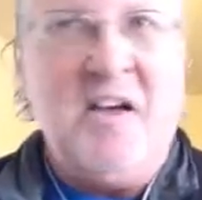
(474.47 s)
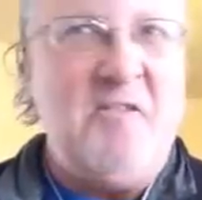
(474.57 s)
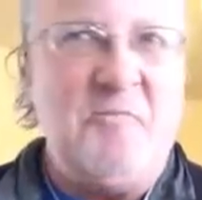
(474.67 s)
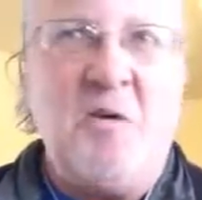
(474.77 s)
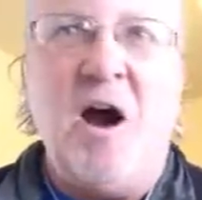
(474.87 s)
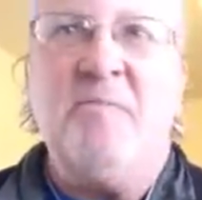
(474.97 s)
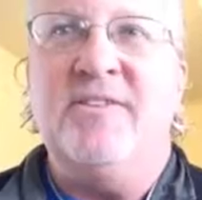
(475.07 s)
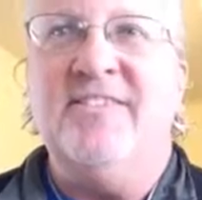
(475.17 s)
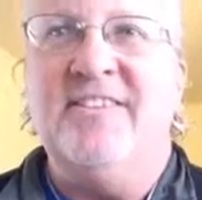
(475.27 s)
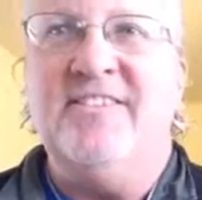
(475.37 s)
of
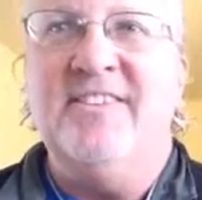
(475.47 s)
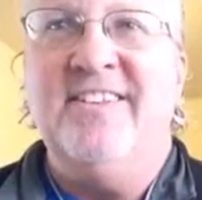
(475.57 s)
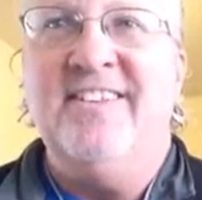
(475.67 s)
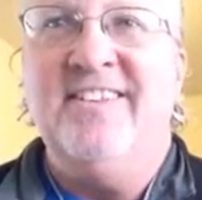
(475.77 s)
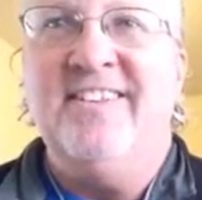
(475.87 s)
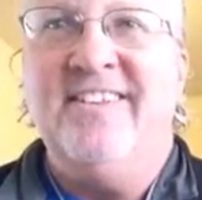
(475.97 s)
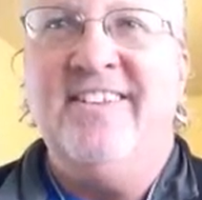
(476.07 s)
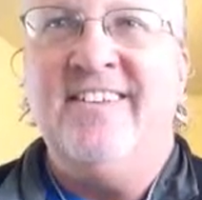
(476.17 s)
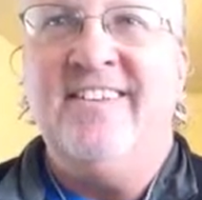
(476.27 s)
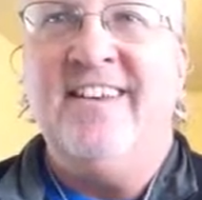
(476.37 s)
promises
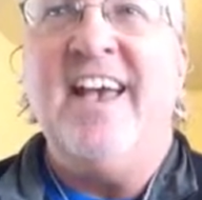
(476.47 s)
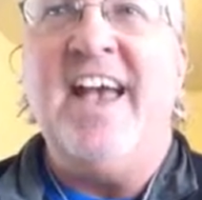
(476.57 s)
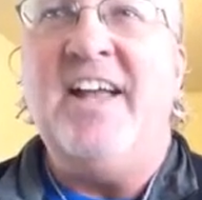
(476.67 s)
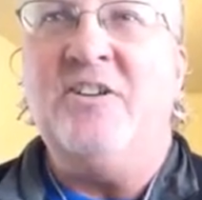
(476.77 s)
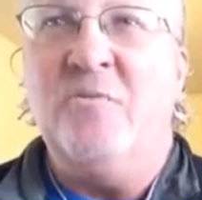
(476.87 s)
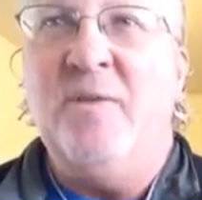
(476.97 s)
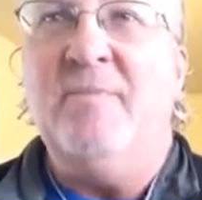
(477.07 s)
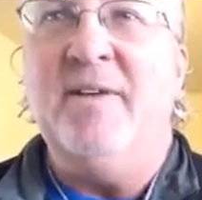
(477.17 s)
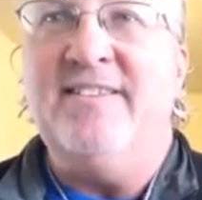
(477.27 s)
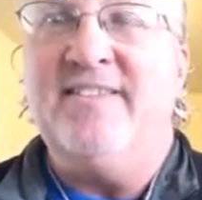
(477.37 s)
and
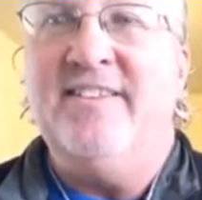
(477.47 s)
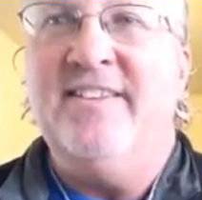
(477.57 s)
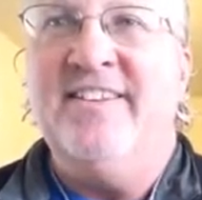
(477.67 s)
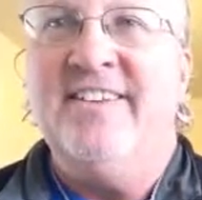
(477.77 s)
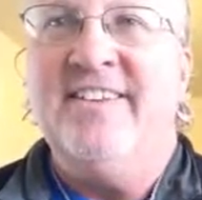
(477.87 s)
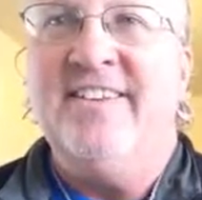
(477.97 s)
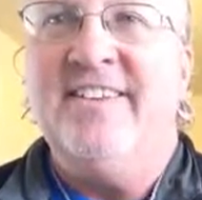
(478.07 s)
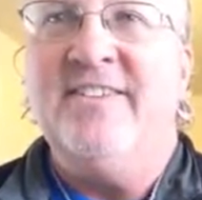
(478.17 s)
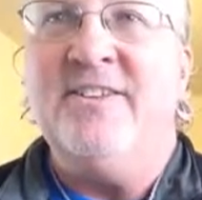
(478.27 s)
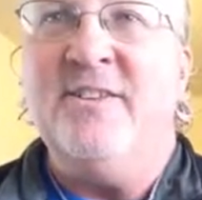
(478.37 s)
commitments
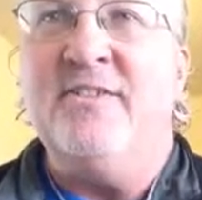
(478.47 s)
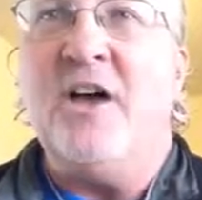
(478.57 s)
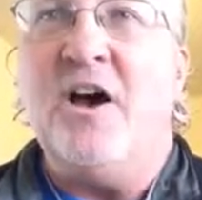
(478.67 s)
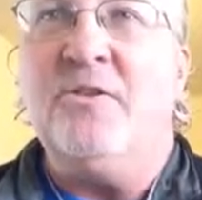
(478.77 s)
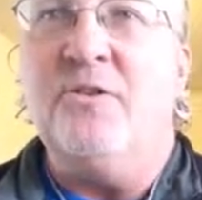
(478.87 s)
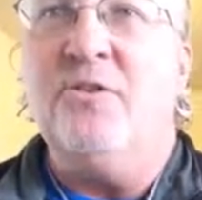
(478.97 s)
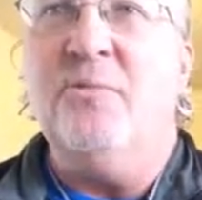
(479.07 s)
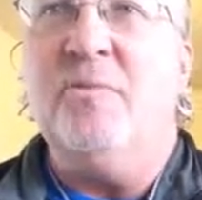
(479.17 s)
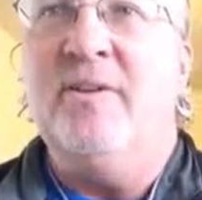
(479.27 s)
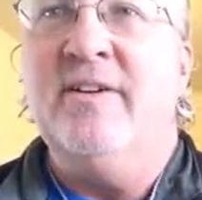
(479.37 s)
to this other
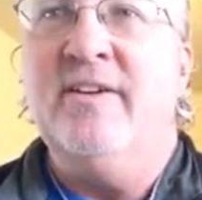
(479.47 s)
group